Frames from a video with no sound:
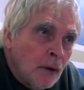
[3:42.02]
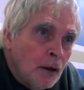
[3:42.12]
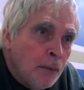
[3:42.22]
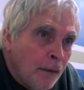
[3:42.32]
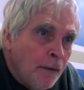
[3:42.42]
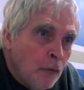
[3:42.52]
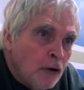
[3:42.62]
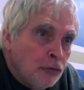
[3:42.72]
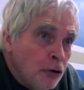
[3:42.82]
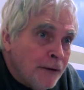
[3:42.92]
And really, they
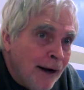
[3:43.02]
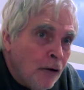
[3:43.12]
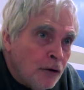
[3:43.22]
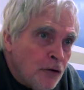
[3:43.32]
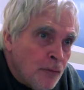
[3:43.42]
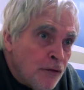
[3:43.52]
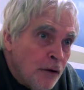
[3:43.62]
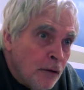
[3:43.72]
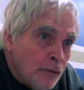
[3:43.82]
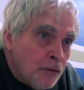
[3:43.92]
were real characters
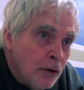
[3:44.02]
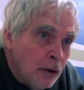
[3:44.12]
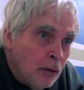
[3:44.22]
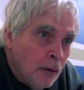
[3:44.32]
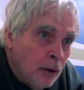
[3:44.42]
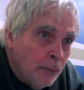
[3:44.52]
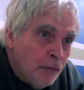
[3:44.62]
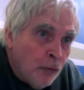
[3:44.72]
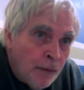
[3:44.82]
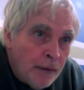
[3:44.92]
themselves,
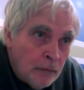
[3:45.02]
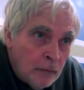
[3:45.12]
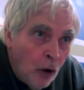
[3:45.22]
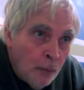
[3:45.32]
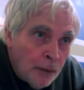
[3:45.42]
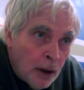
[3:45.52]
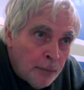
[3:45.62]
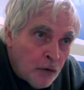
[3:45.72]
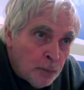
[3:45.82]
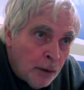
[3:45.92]
before they opened
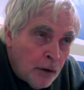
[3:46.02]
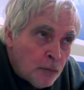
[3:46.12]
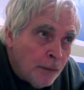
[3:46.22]
up this place.